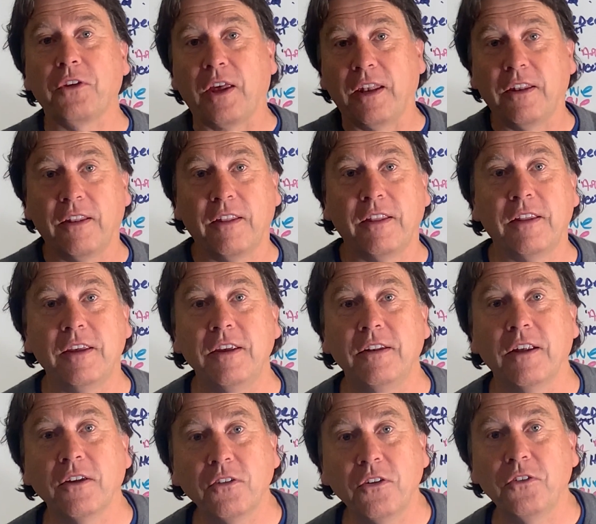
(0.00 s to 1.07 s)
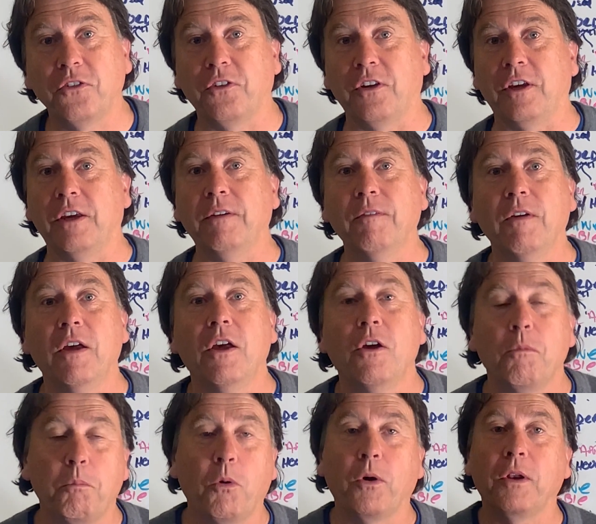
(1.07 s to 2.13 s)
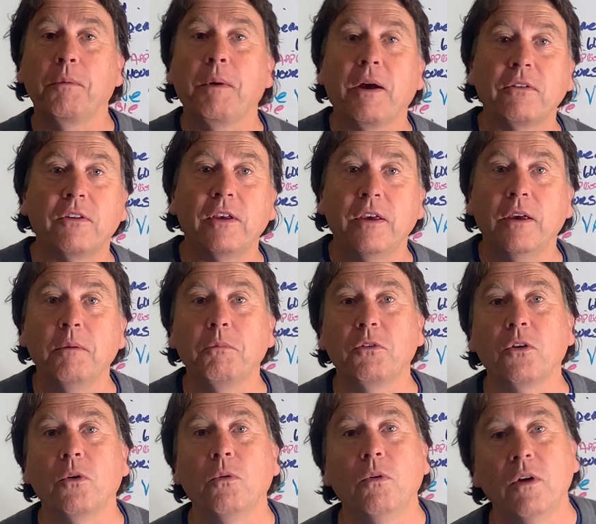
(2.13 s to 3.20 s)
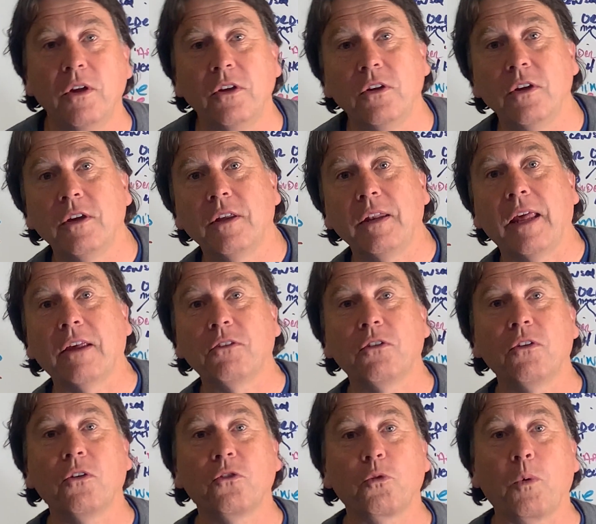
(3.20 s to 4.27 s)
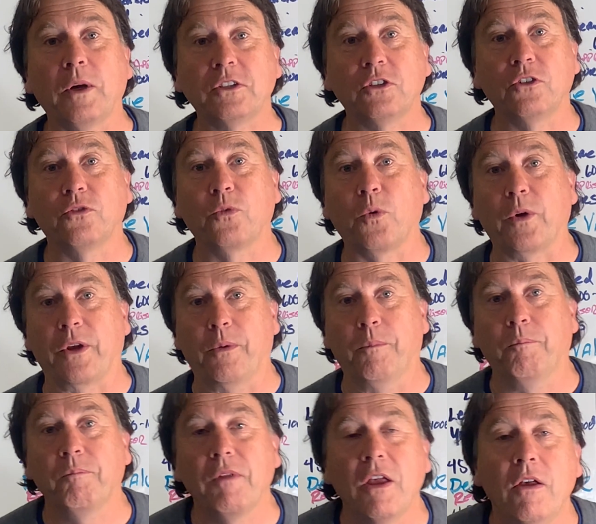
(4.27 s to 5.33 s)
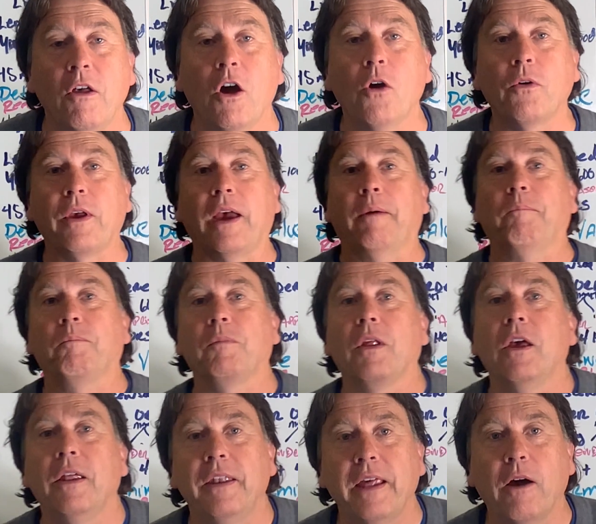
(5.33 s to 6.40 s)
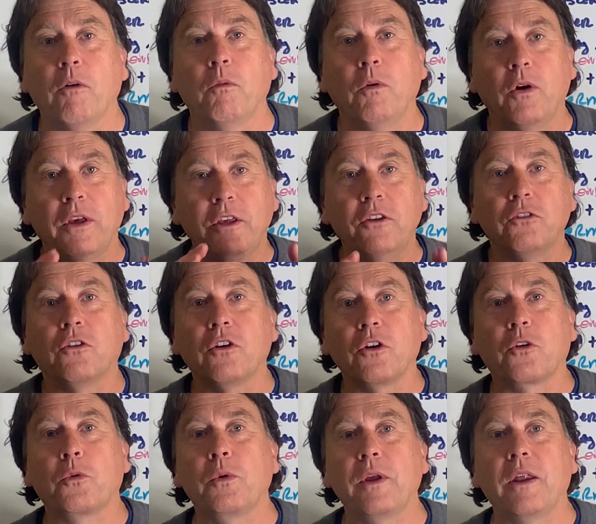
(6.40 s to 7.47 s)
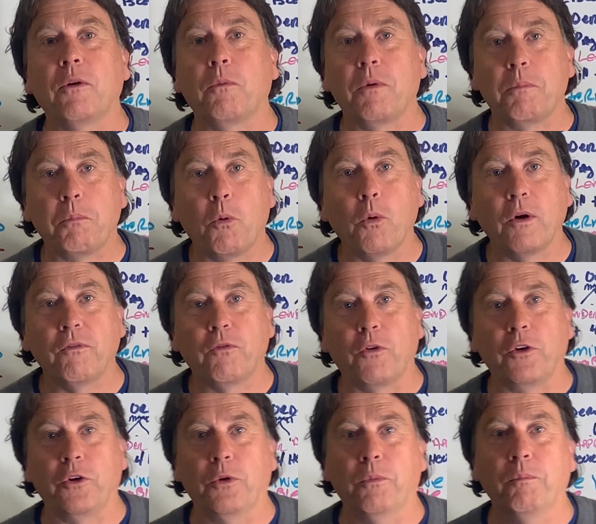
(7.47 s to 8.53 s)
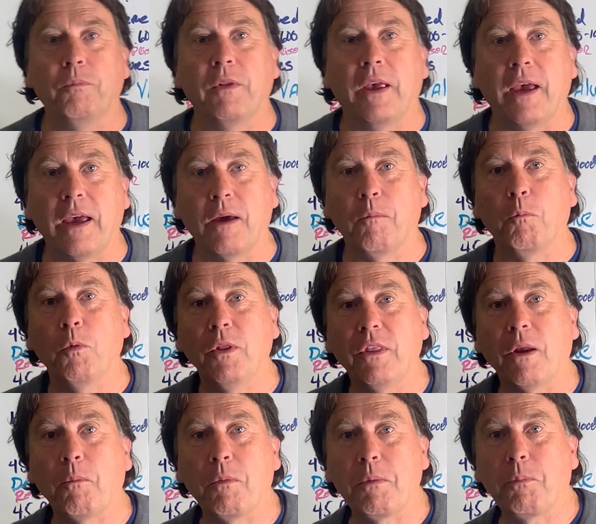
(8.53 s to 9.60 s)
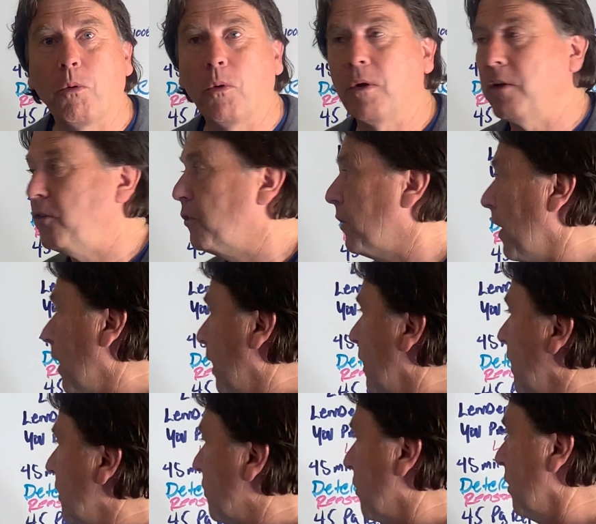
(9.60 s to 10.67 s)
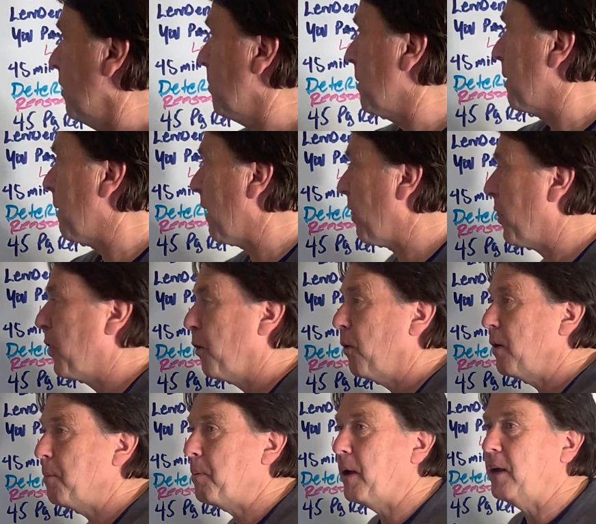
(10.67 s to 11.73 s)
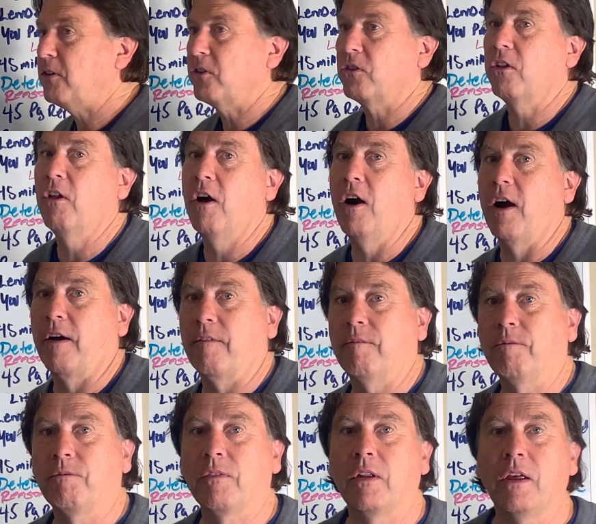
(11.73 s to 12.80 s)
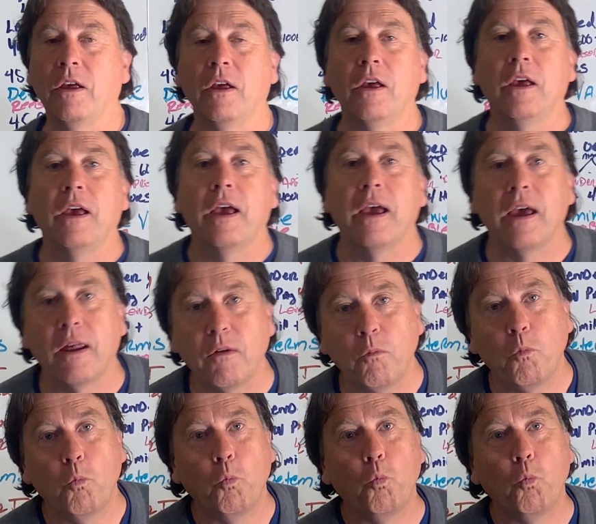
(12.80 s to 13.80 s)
that he doesn't see, point them out to him so you can answer those questions for you. Okay, now he's going to create a report for you. And when that report is done, it's going to be about 30 pages long. And